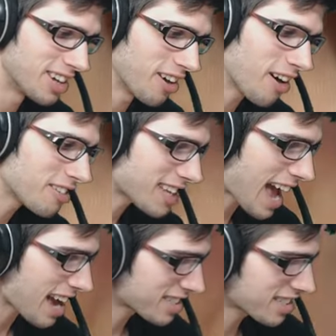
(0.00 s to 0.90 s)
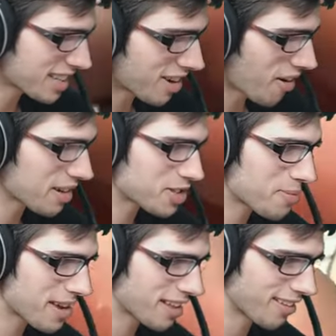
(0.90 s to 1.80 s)
So I was actually going
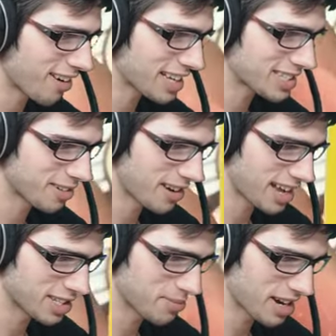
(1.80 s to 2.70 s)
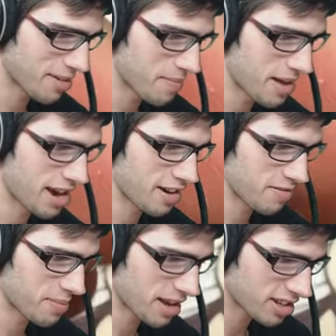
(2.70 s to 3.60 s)
to pick Gliscor as my
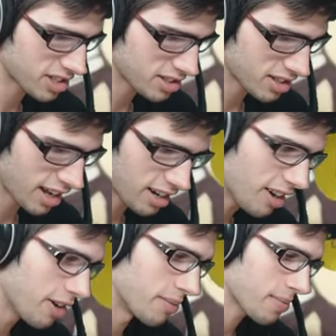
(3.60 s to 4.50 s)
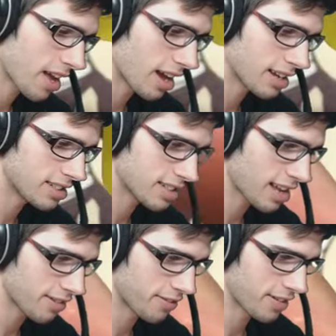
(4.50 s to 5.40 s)
competitive pick. Just I don't know. I
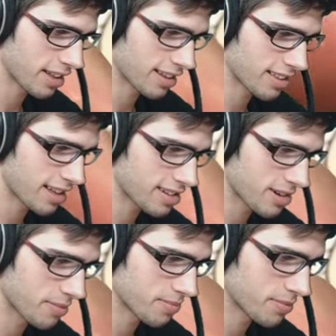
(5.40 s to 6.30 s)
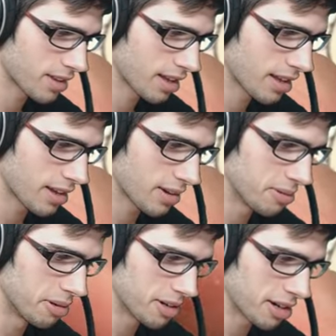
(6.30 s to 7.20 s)
just had a feeling that um
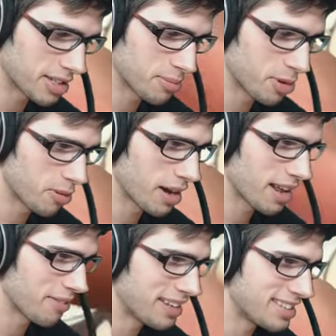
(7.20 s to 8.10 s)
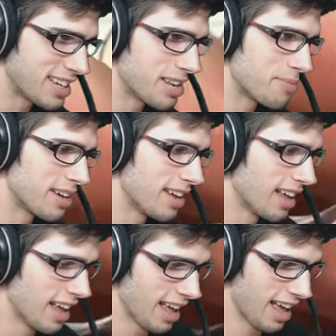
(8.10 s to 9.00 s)
we were going to pull one and we did. But